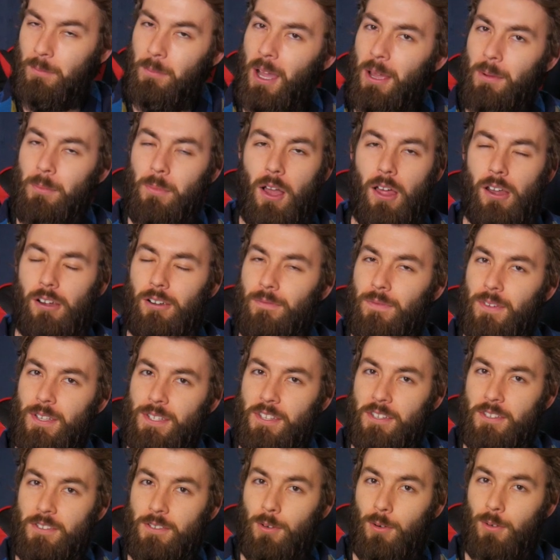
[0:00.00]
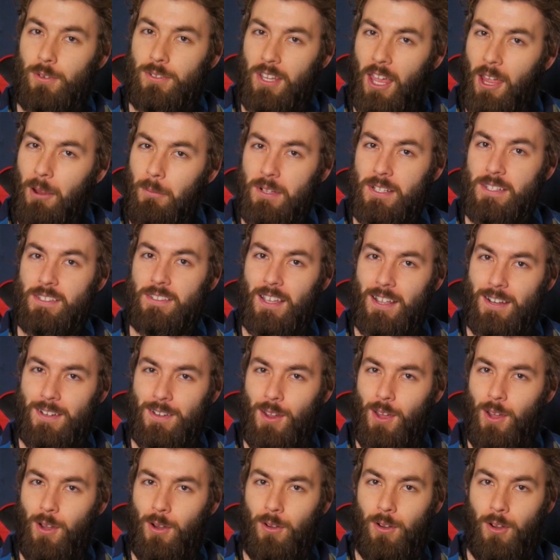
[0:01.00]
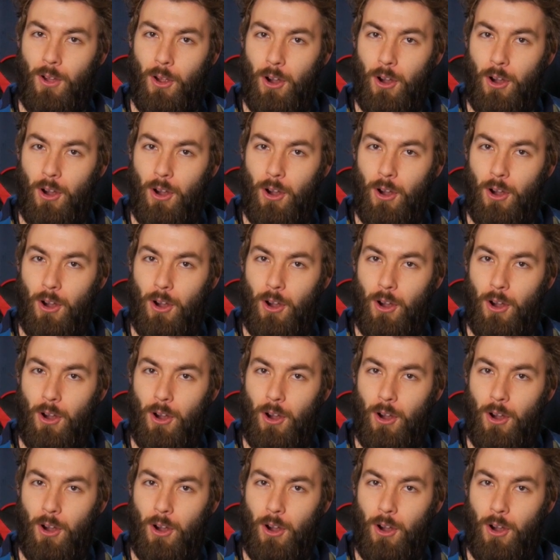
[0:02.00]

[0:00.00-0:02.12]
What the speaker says: my modern physics course, I would say no.